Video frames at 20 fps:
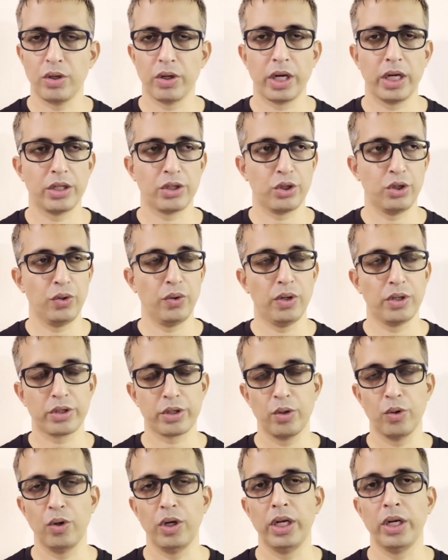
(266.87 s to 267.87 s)
Okay, so you will
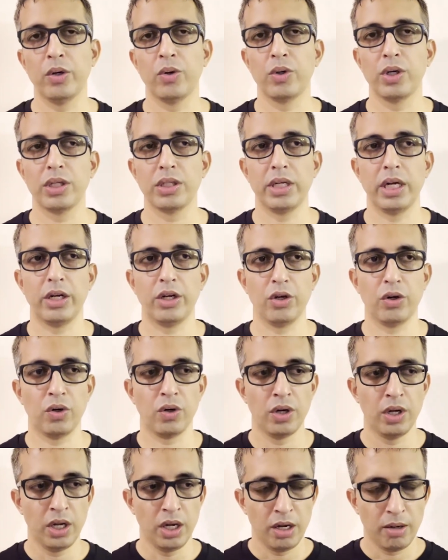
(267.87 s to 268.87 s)
slowly notice that
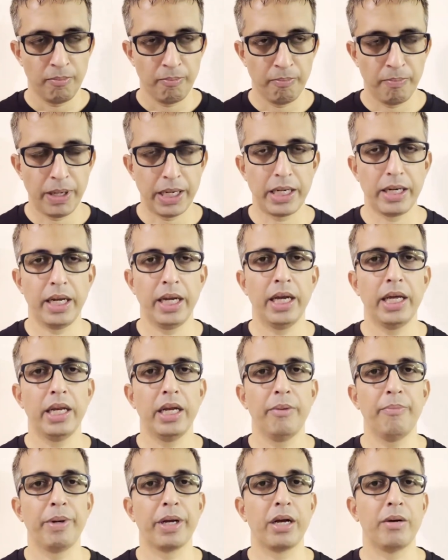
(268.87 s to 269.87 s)
your butt
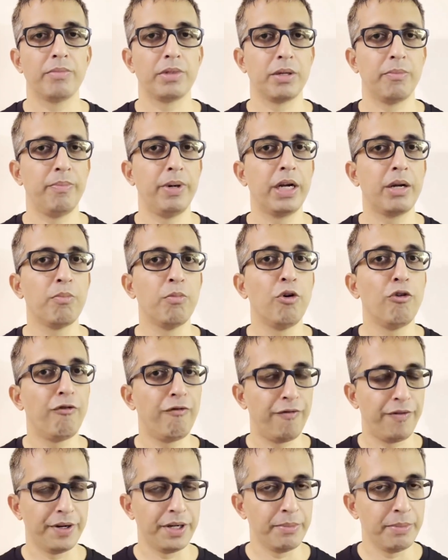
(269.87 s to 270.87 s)
area becomes a bit more
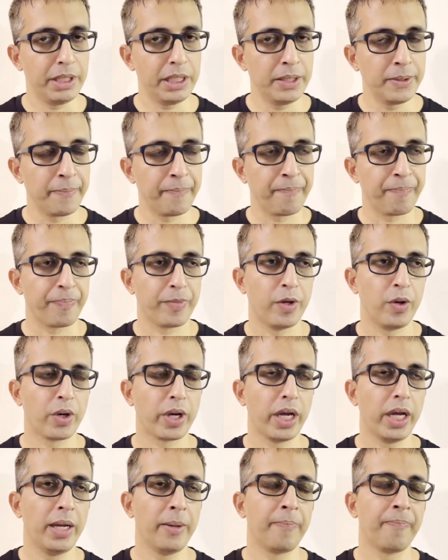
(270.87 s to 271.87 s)
firmer.
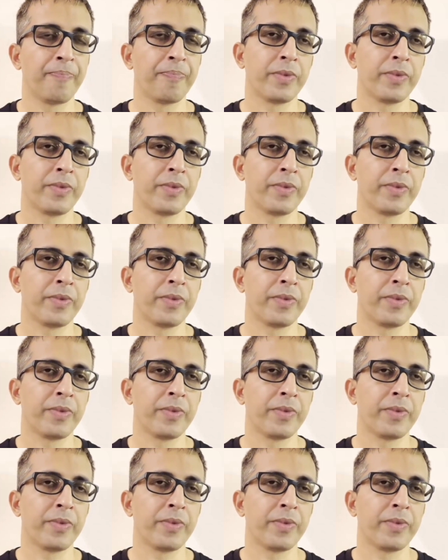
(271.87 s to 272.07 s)
Okay,